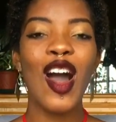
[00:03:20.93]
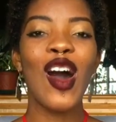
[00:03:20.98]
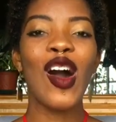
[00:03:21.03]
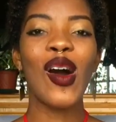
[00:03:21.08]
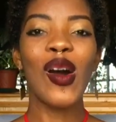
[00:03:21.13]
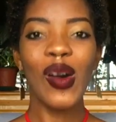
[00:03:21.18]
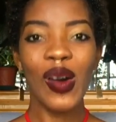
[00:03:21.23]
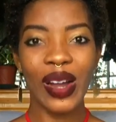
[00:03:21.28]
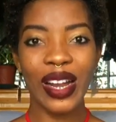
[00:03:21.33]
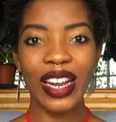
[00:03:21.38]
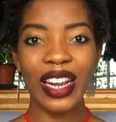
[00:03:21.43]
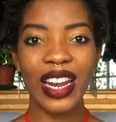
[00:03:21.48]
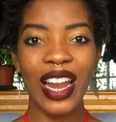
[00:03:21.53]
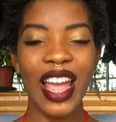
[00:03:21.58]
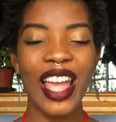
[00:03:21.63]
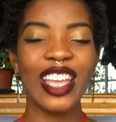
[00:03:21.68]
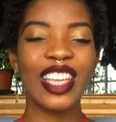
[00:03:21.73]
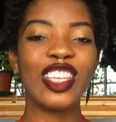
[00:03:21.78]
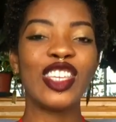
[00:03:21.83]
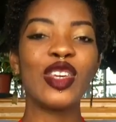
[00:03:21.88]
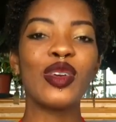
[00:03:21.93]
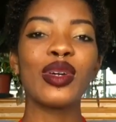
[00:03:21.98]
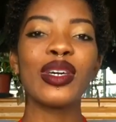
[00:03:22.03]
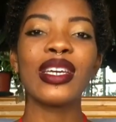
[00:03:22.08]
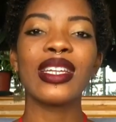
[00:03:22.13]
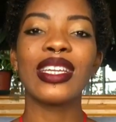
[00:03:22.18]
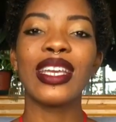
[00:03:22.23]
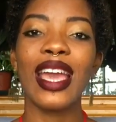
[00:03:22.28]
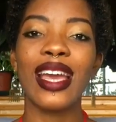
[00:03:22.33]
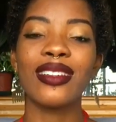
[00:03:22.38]
Or you
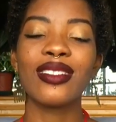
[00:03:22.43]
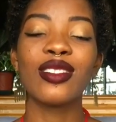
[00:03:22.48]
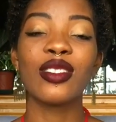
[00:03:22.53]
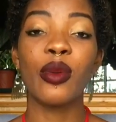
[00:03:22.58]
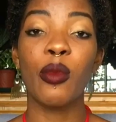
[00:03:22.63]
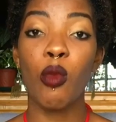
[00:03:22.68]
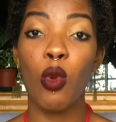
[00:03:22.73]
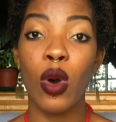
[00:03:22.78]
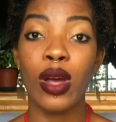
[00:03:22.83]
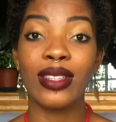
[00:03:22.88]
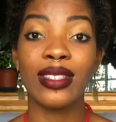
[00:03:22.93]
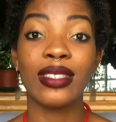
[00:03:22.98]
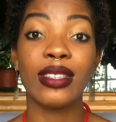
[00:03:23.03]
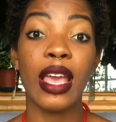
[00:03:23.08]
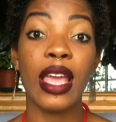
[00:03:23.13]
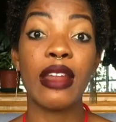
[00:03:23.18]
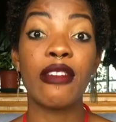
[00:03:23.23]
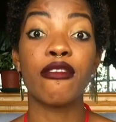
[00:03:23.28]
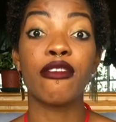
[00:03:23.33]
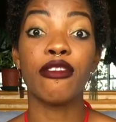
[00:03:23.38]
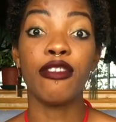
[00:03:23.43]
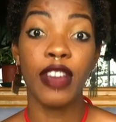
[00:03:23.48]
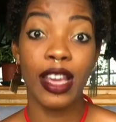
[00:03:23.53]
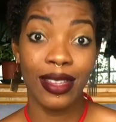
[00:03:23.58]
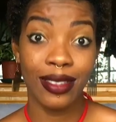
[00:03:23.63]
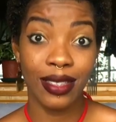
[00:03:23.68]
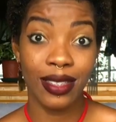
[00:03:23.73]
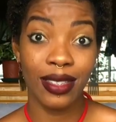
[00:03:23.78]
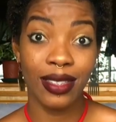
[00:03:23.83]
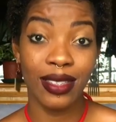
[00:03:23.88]
could get someone to
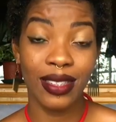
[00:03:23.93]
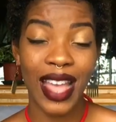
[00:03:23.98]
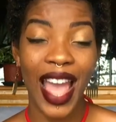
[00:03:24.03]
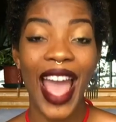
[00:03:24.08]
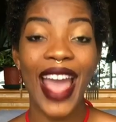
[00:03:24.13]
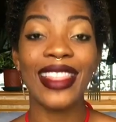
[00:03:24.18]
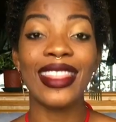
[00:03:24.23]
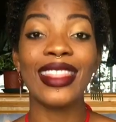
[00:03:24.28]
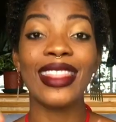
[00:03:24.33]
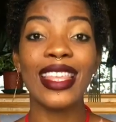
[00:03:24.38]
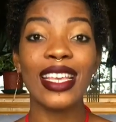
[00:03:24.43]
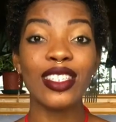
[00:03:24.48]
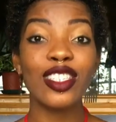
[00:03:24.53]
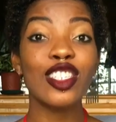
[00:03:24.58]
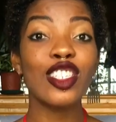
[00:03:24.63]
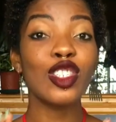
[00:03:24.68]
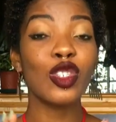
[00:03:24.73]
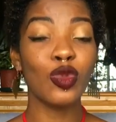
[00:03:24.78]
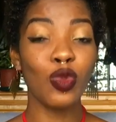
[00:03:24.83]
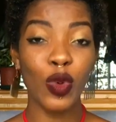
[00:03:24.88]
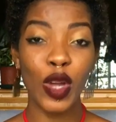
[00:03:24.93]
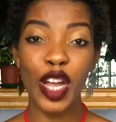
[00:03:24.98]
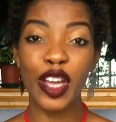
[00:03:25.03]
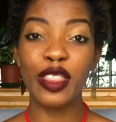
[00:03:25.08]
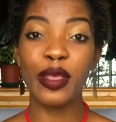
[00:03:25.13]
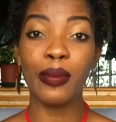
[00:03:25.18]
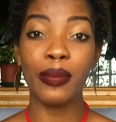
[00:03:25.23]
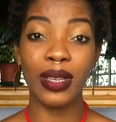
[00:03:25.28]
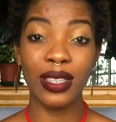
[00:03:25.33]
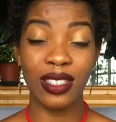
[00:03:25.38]
invest. And this is where the
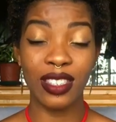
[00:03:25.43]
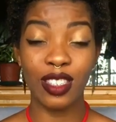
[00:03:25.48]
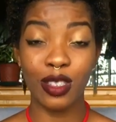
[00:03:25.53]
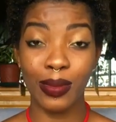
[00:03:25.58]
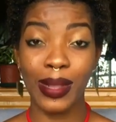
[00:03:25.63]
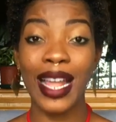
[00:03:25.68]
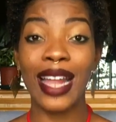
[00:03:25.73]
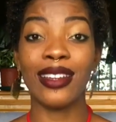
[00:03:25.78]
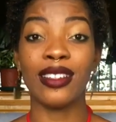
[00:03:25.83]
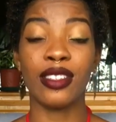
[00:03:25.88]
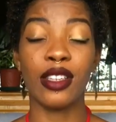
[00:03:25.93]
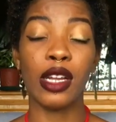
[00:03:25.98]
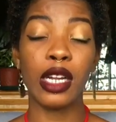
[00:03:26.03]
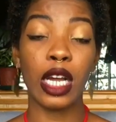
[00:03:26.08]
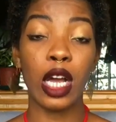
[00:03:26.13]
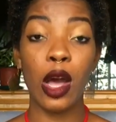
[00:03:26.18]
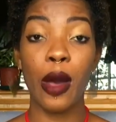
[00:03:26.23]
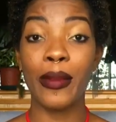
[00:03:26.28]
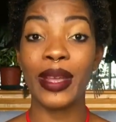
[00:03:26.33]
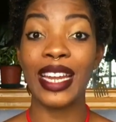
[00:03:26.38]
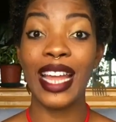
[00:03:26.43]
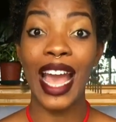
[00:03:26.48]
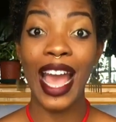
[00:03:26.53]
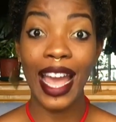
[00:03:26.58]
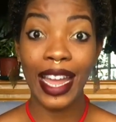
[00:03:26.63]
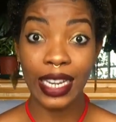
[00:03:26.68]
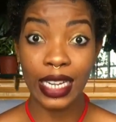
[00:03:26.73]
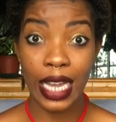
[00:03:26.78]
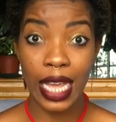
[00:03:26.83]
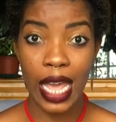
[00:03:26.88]
business plan is gonna come in
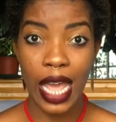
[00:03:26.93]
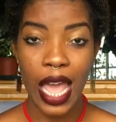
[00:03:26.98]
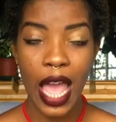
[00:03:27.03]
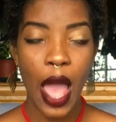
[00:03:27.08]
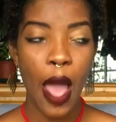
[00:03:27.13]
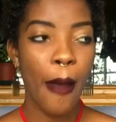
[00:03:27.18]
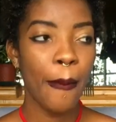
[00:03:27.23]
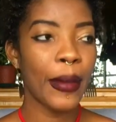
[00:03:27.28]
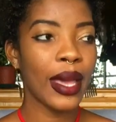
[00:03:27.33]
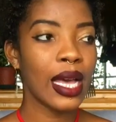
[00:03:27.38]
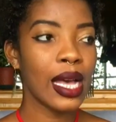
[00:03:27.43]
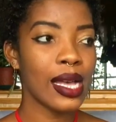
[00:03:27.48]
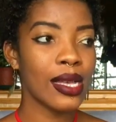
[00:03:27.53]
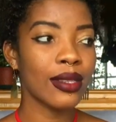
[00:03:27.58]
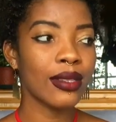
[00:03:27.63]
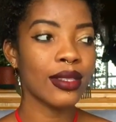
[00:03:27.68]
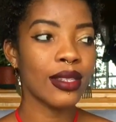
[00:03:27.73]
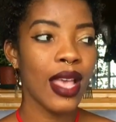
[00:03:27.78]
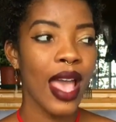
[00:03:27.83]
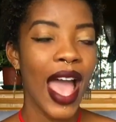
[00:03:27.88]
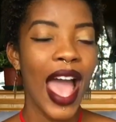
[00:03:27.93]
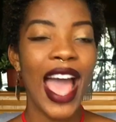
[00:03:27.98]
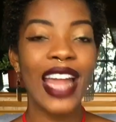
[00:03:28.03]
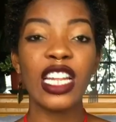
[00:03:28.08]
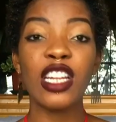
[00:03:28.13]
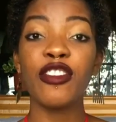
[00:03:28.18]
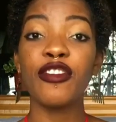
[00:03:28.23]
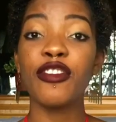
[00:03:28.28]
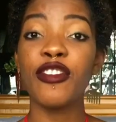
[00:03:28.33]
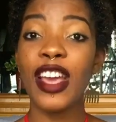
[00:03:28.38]
handy because an
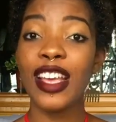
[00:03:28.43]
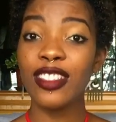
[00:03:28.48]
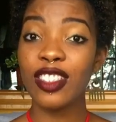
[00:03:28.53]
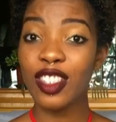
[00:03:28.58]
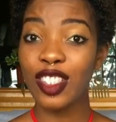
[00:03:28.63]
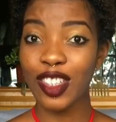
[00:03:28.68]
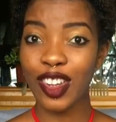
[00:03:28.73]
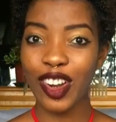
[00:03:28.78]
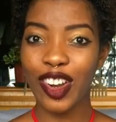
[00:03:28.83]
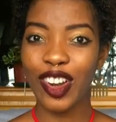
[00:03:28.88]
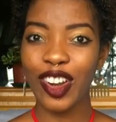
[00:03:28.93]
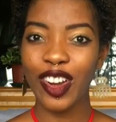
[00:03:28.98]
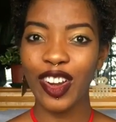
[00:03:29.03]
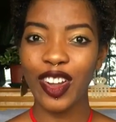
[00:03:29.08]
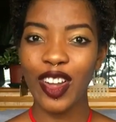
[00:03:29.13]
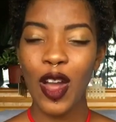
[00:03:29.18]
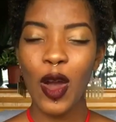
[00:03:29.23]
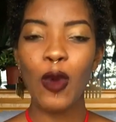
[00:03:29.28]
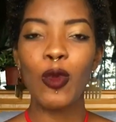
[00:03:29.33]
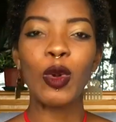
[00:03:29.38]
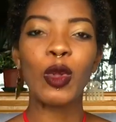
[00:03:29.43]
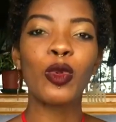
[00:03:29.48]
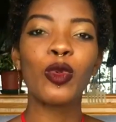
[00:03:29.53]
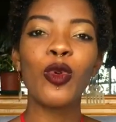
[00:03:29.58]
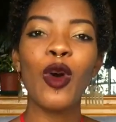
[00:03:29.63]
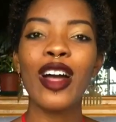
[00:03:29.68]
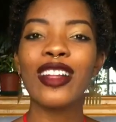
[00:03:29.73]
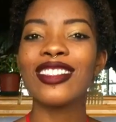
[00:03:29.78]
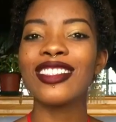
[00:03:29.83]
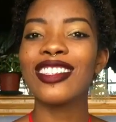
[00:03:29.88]
investor will
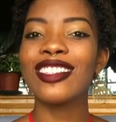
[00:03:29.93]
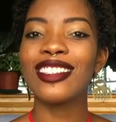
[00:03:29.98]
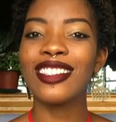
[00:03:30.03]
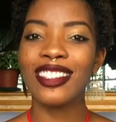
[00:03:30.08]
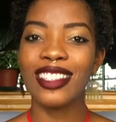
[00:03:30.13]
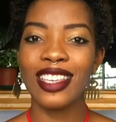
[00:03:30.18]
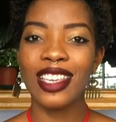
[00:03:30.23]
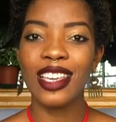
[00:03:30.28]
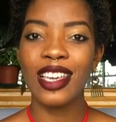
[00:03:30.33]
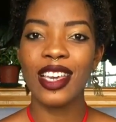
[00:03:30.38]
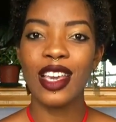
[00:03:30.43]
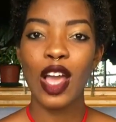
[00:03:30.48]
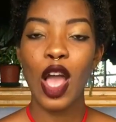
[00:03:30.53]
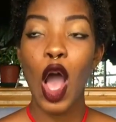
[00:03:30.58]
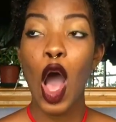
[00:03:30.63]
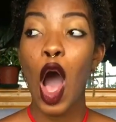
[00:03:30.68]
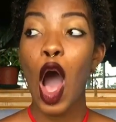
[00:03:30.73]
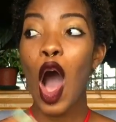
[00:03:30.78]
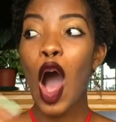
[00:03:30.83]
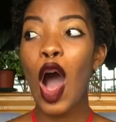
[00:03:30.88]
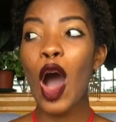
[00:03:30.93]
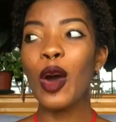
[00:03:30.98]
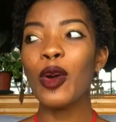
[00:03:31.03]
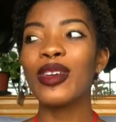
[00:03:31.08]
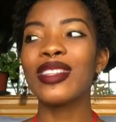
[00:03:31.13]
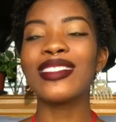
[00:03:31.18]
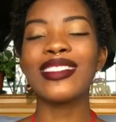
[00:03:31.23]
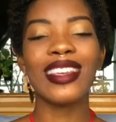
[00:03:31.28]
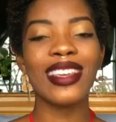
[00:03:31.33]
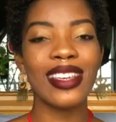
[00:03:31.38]
want to see how
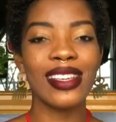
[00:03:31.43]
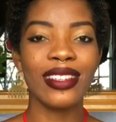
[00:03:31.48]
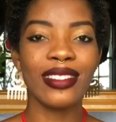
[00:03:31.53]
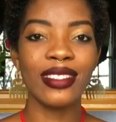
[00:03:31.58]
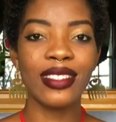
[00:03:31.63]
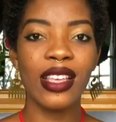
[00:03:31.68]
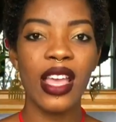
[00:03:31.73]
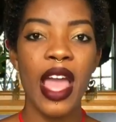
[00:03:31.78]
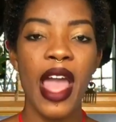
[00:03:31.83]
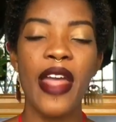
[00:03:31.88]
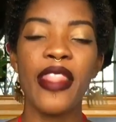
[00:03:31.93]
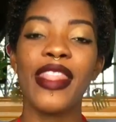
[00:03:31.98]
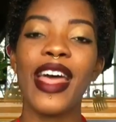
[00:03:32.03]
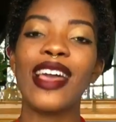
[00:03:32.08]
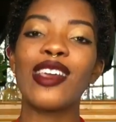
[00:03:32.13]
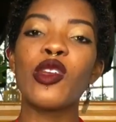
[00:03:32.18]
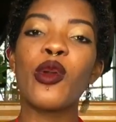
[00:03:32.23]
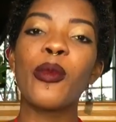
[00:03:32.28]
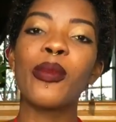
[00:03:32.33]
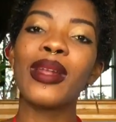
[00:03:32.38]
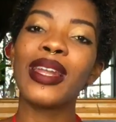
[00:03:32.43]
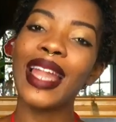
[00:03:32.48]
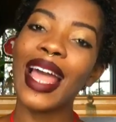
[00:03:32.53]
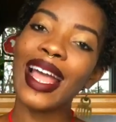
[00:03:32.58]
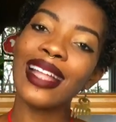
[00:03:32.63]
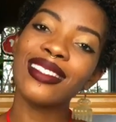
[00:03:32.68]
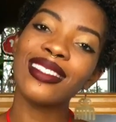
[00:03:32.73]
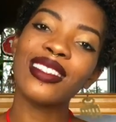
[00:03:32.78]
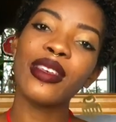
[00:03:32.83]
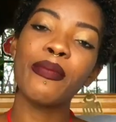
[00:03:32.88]
it is that you
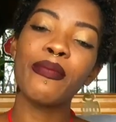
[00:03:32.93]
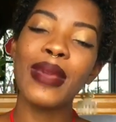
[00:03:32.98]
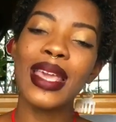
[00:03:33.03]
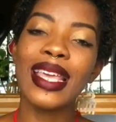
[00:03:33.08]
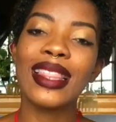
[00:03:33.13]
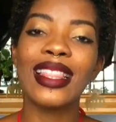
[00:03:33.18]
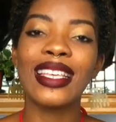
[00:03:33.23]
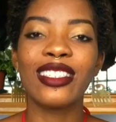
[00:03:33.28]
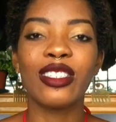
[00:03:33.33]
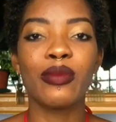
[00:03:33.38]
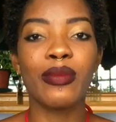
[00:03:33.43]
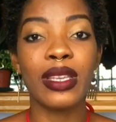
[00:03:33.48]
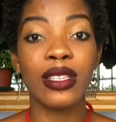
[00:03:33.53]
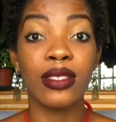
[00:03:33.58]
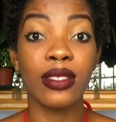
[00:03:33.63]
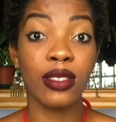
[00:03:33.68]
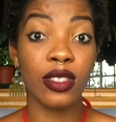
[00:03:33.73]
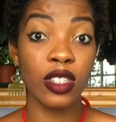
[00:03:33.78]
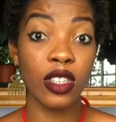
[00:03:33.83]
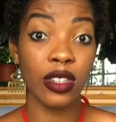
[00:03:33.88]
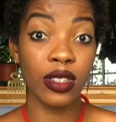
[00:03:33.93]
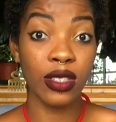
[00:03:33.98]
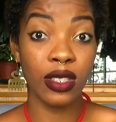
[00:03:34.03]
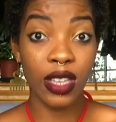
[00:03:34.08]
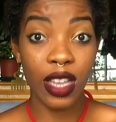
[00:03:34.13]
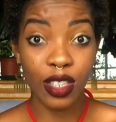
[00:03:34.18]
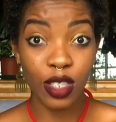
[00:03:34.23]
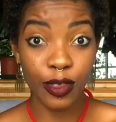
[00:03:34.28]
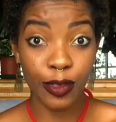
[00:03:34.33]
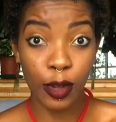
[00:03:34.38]
plan to make this business
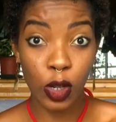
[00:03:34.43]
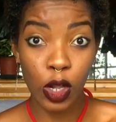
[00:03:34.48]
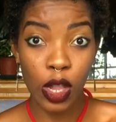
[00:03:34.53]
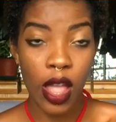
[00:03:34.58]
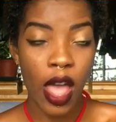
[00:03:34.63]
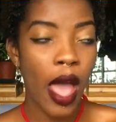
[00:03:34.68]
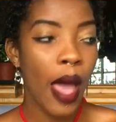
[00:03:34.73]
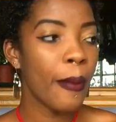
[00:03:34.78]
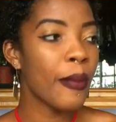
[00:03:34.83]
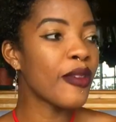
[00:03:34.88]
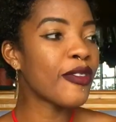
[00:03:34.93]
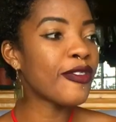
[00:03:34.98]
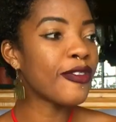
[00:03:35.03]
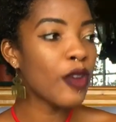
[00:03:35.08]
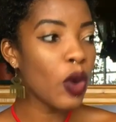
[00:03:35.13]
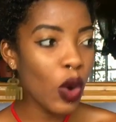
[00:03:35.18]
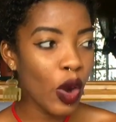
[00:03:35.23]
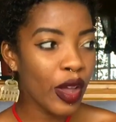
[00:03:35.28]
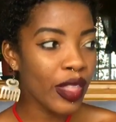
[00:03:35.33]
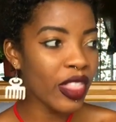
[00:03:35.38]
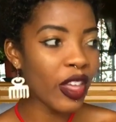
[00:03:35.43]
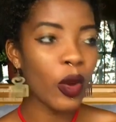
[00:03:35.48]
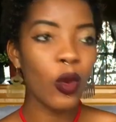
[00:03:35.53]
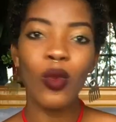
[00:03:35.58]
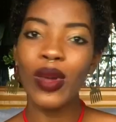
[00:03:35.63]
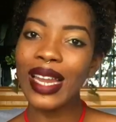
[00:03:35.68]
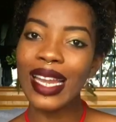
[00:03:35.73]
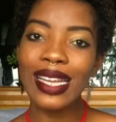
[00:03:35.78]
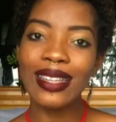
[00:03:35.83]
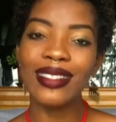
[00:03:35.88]
successful before they're
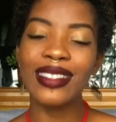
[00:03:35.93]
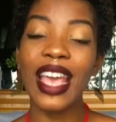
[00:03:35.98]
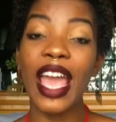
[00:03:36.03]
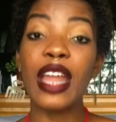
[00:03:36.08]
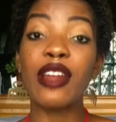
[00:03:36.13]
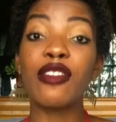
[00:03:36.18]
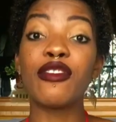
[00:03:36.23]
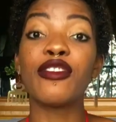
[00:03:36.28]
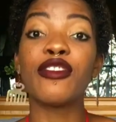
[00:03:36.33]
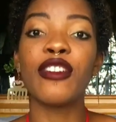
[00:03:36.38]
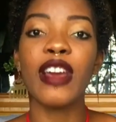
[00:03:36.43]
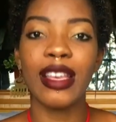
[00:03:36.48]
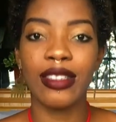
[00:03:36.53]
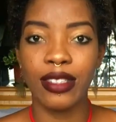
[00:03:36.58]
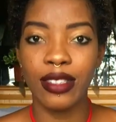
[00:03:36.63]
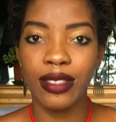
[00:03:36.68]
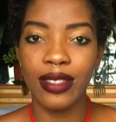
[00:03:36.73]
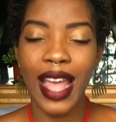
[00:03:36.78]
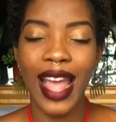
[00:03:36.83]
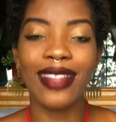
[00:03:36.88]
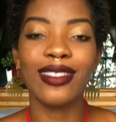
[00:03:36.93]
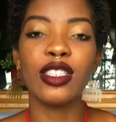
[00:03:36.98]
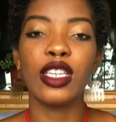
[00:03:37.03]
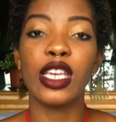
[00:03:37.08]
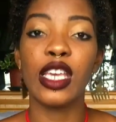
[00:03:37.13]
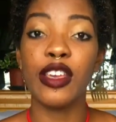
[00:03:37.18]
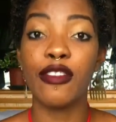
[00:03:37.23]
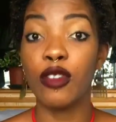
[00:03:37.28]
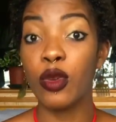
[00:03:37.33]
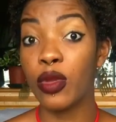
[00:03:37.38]
willing to invest and to
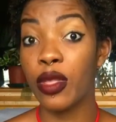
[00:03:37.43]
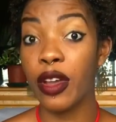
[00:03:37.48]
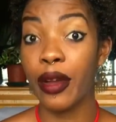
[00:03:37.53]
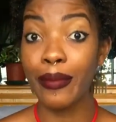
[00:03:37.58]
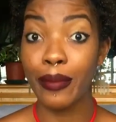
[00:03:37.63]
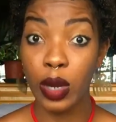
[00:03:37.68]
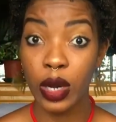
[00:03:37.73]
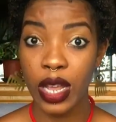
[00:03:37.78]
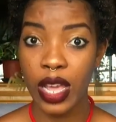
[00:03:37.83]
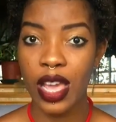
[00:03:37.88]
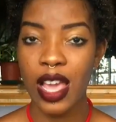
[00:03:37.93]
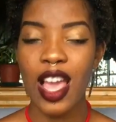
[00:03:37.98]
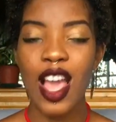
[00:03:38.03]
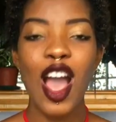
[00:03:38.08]
give you their money.